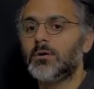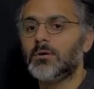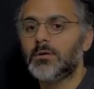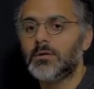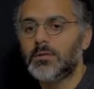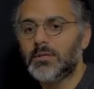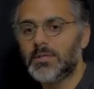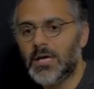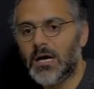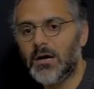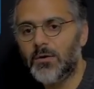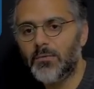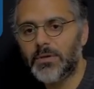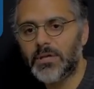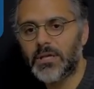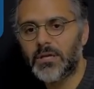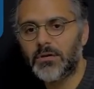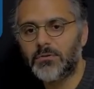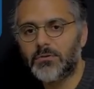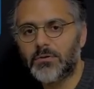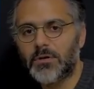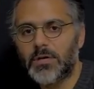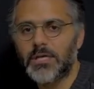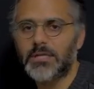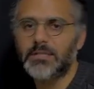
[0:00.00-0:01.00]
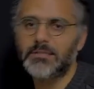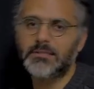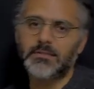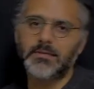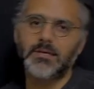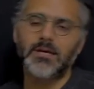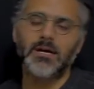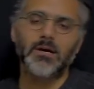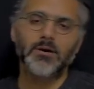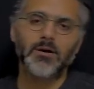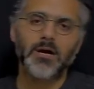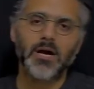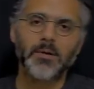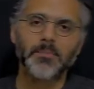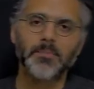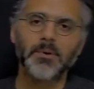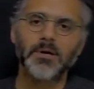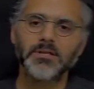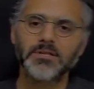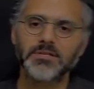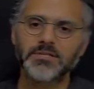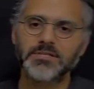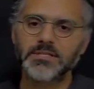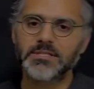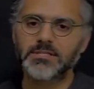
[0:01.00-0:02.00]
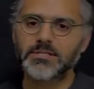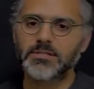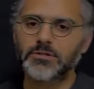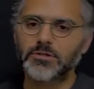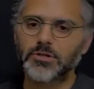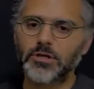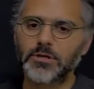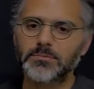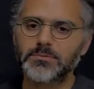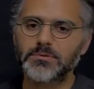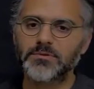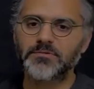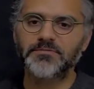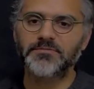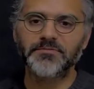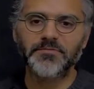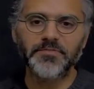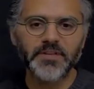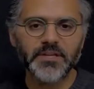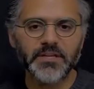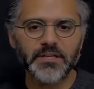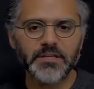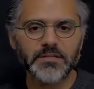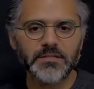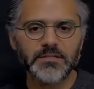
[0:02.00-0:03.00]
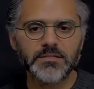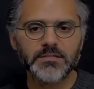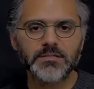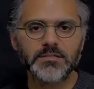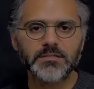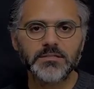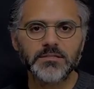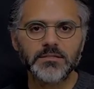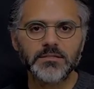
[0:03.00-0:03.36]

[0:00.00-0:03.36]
now we can write our hypothesis in terms of phis,